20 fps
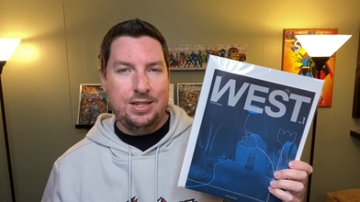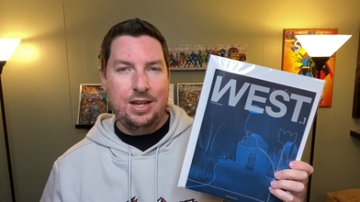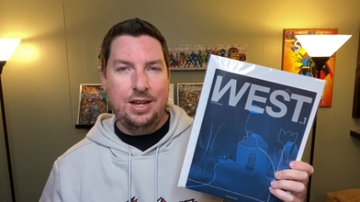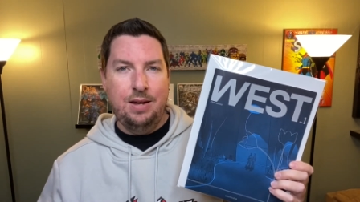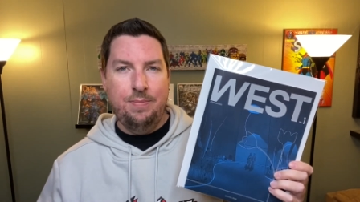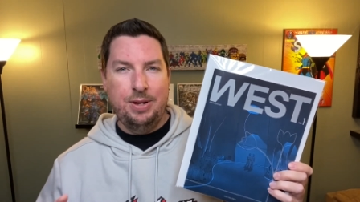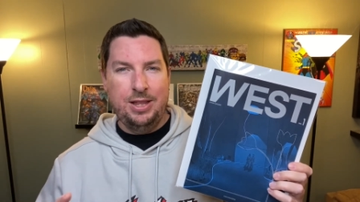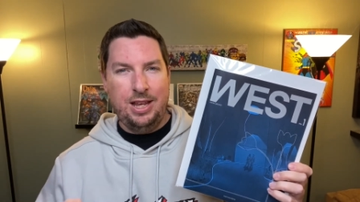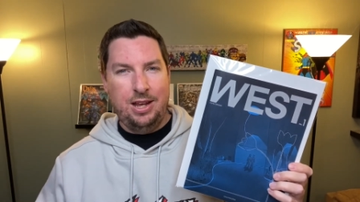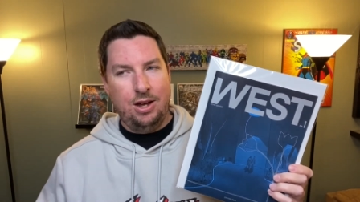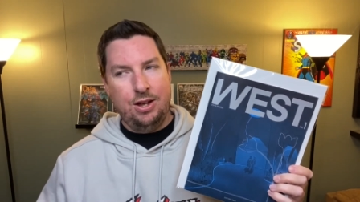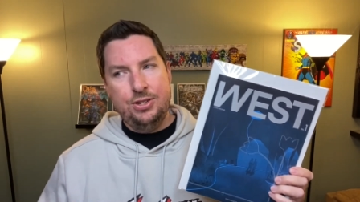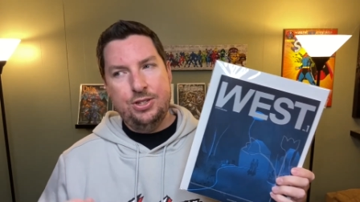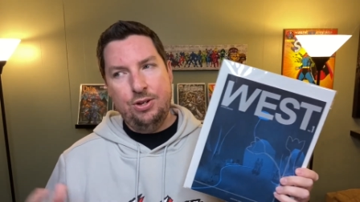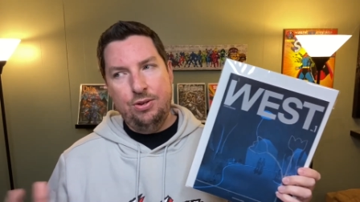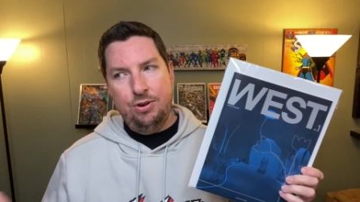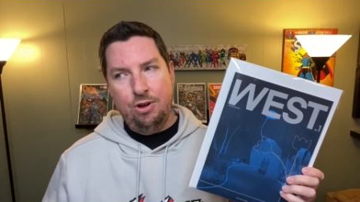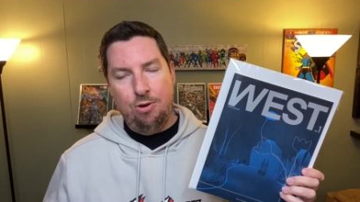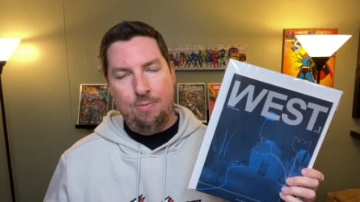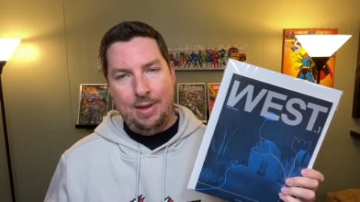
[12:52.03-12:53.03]
but they also
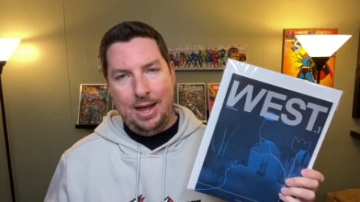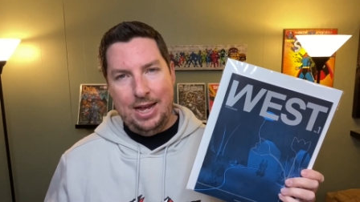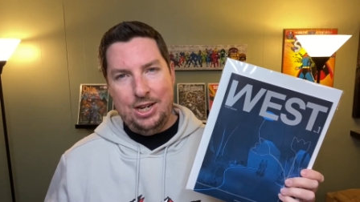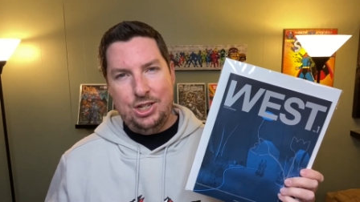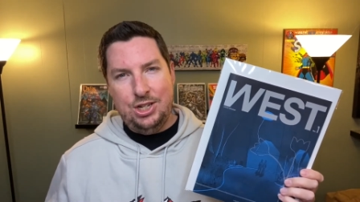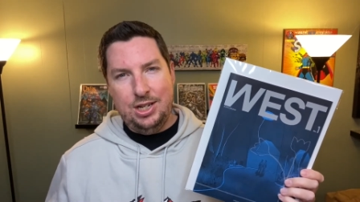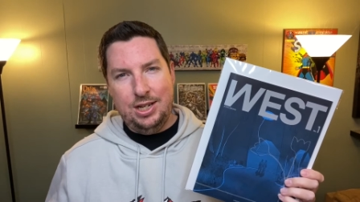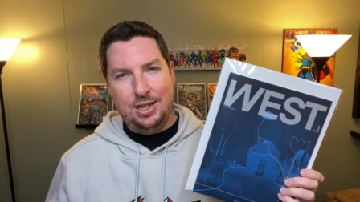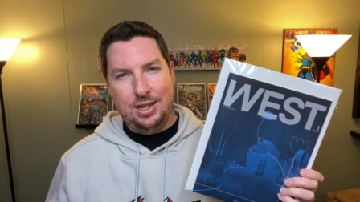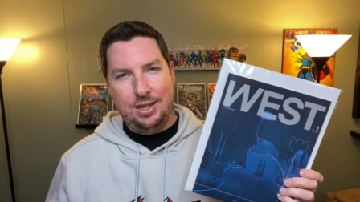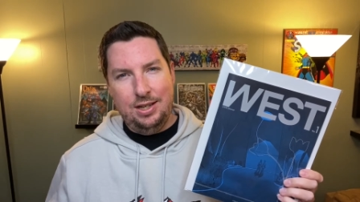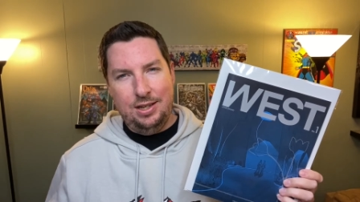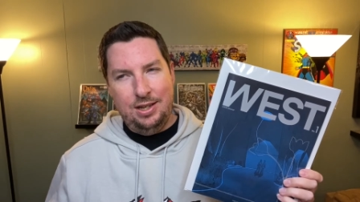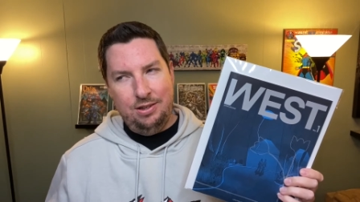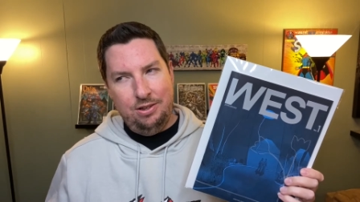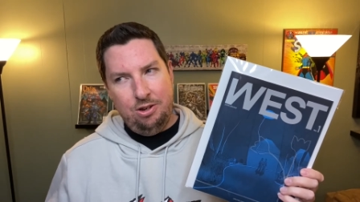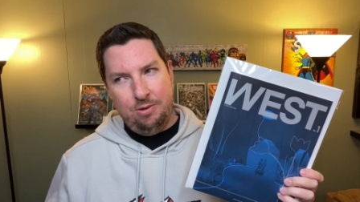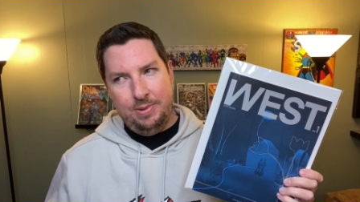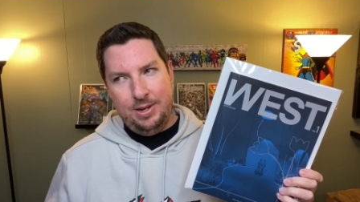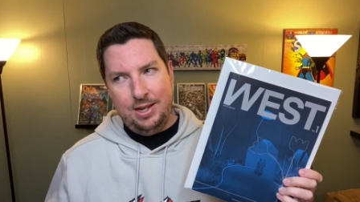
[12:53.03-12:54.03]
know magic a
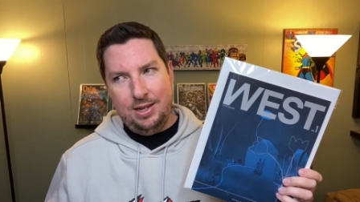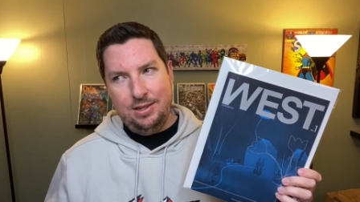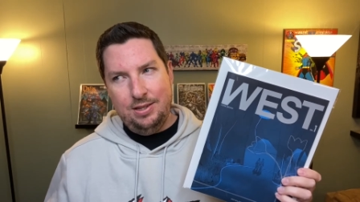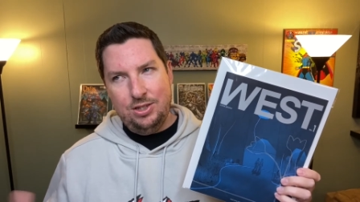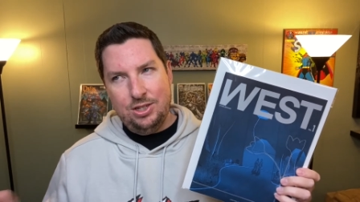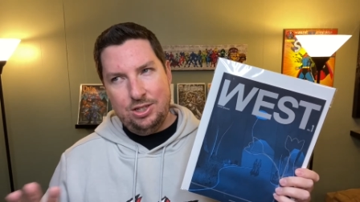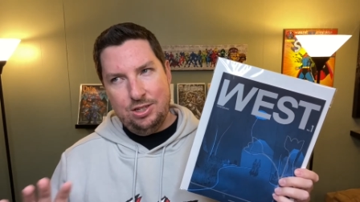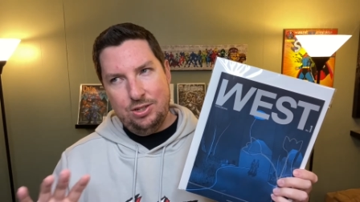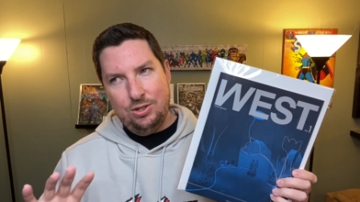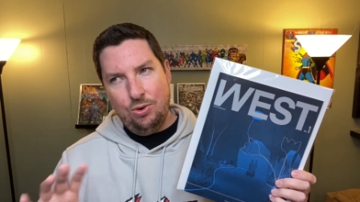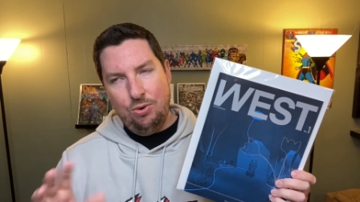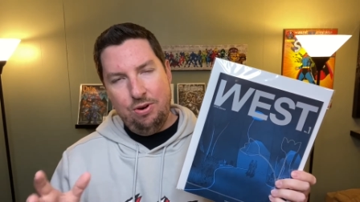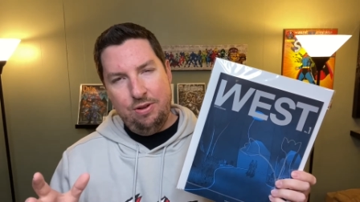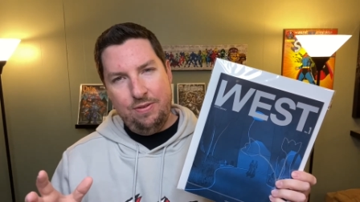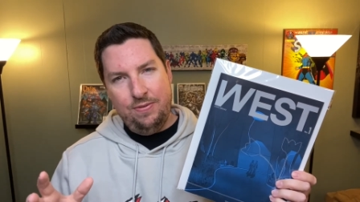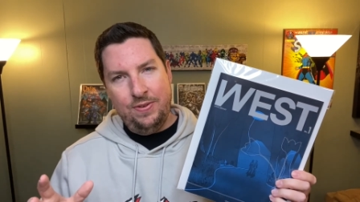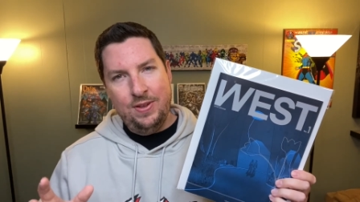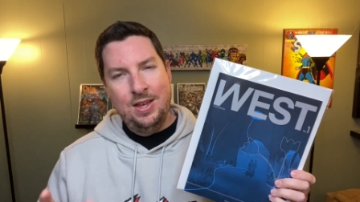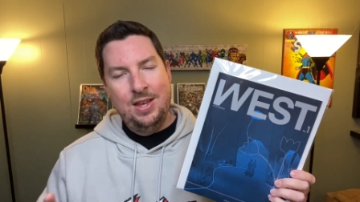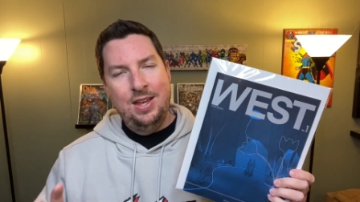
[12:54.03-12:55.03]
little bit, sort
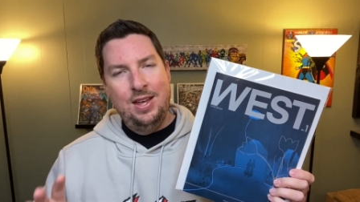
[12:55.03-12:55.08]
of.